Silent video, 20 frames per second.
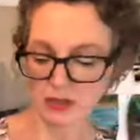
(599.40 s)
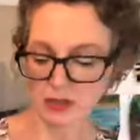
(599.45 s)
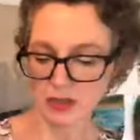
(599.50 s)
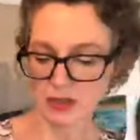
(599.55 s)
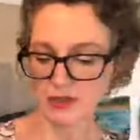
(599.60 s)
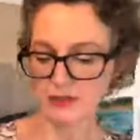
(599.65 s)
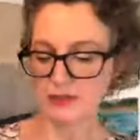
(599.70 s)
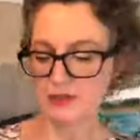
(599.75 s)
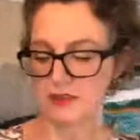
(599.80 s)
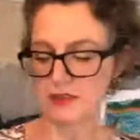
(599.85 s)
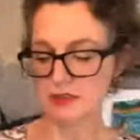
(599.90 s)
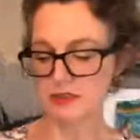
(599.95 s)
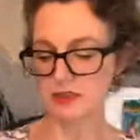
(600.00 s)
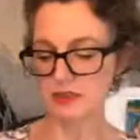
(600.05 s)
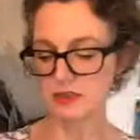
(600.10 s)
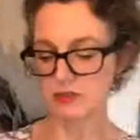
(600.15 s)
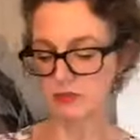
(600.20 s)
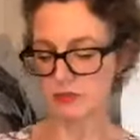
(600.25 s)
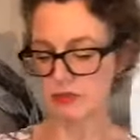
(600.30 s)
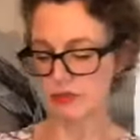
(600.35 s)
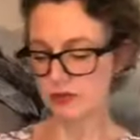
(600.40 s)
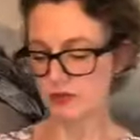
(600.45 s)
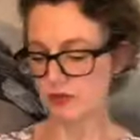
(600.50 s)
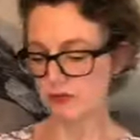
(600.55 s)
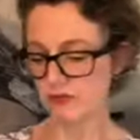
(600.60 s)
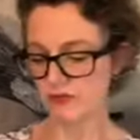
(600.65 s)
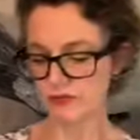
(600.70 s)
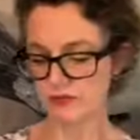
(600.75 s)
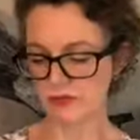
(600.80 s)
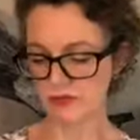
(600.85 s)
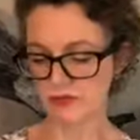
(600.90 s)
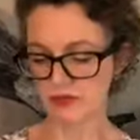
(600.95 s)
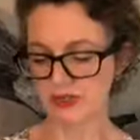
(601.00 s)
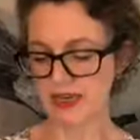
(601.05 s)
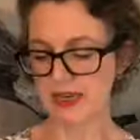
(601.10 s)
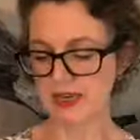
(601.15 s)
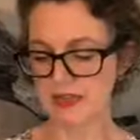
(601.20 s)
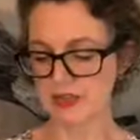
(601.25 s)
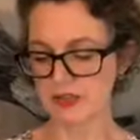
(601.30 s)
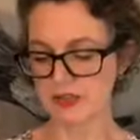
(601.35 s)
And this is one of
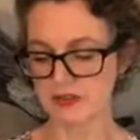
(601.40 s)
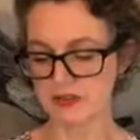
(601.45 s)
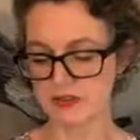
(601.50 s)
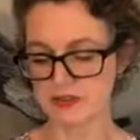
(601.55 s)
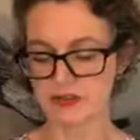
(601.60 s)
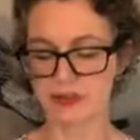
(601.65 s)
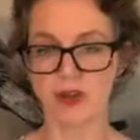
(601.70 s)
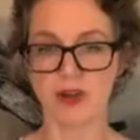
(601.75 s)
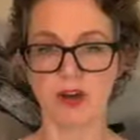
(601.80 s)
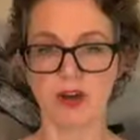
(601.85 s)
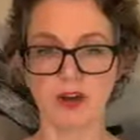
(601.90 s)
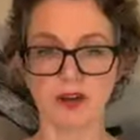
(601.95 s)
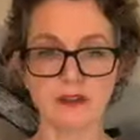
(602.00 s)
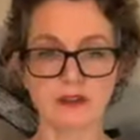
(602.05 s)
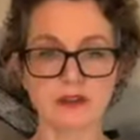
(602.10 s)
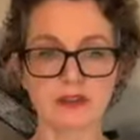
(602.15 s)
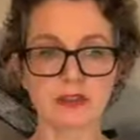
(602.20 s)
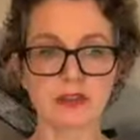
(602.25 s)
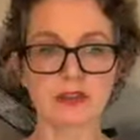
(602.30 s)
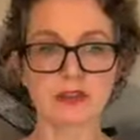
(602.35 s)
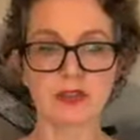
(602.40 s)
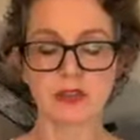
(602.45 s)
Tanya's scarves.